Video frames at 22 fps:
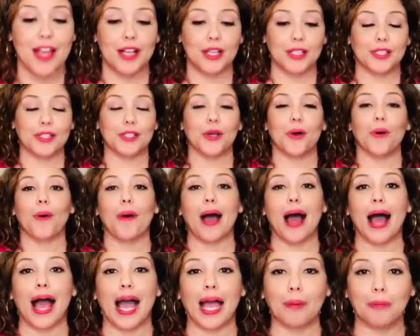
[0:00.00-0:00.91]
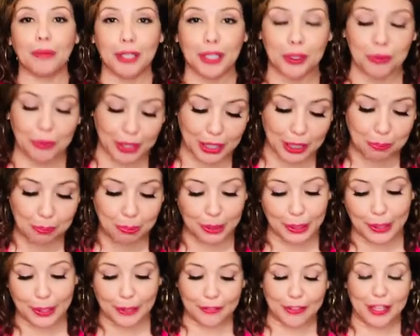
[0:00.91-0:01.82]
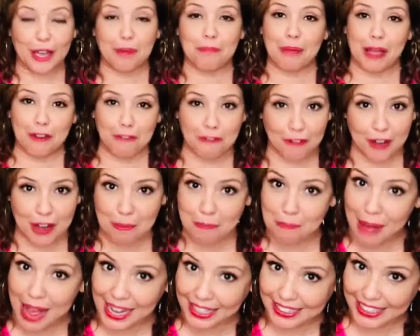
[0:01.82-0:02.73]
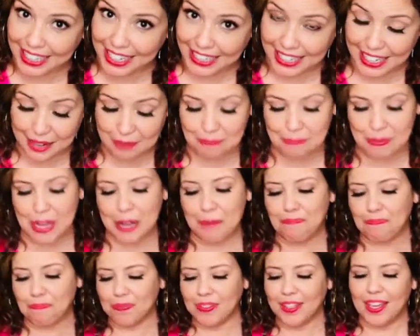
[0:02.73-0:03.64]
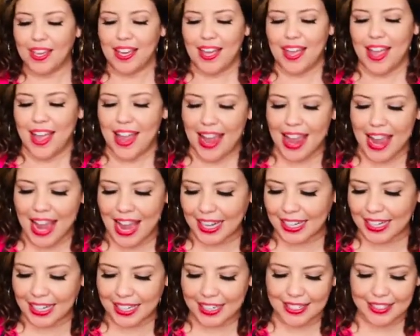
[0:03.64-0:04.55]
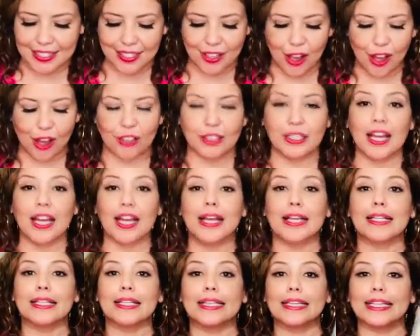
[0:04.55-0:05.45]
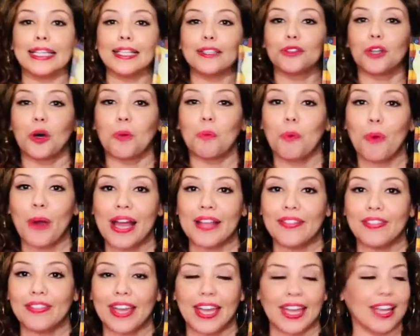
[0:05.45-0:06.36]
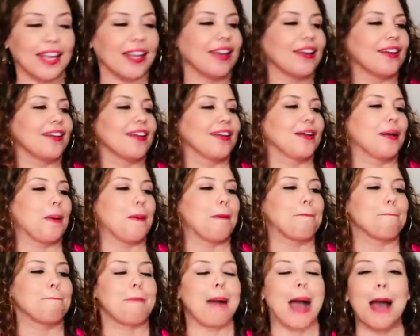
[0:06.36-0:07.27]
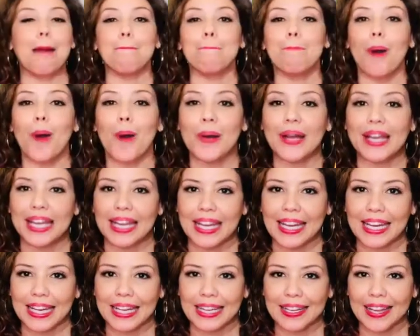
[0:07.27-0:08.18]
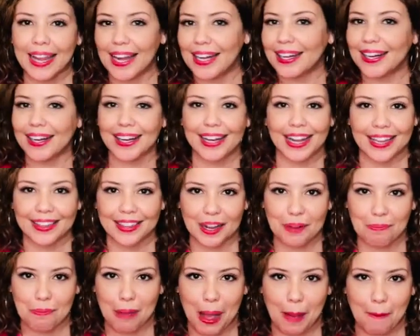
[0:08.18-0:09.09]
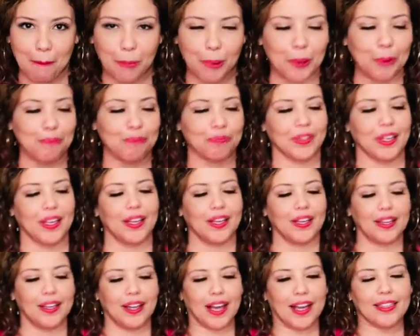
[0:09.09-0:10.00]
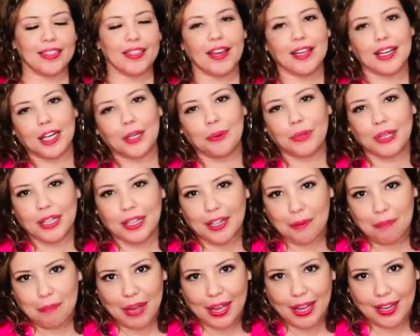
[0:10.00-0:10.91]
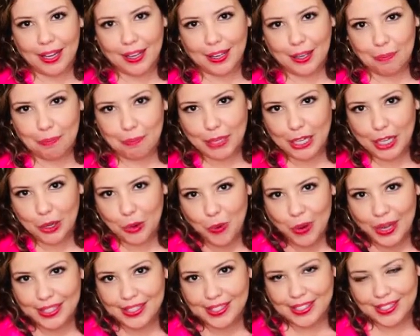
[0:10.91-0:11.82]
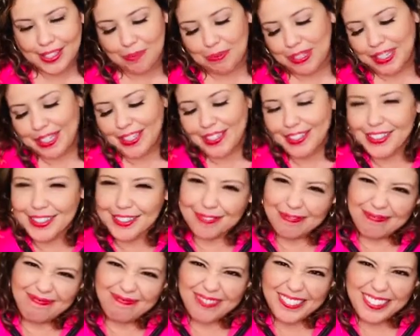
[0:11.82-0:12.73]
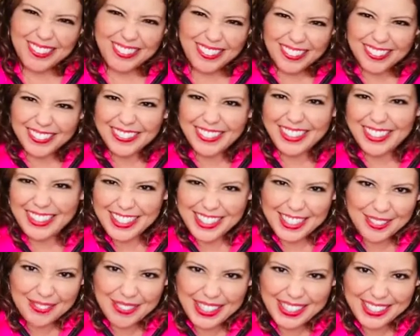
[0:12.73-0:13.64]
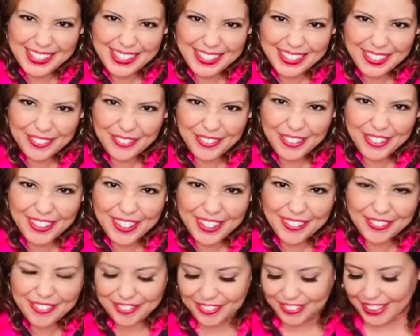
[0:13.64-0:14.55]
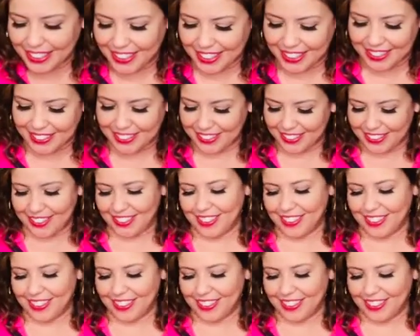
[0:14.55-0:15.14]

So I'm gonna read a book that my friend Magda lent me, and it is called Tito Puente, Mambo King, El Rey del Mambo. I thought I'd read it in my pink onesie because, I don't know, it just makes you feel comfy and